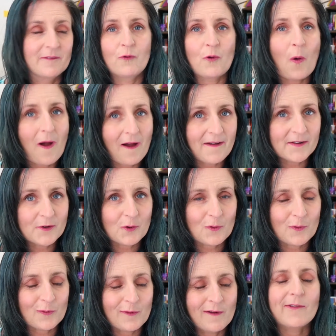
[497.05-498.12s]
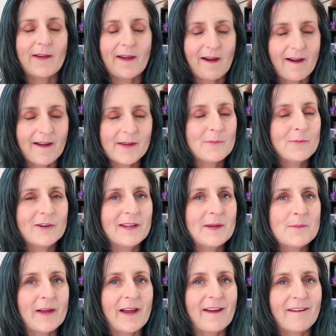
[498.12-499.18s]
So I know that I am really
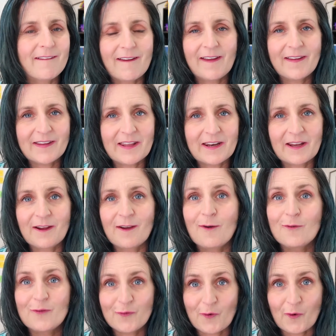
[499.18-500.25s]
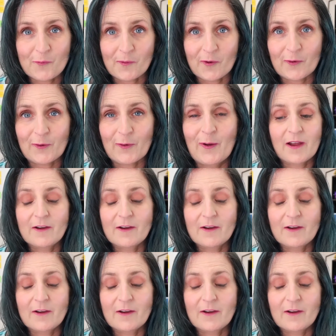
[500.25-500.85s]
bad at getting FOMO.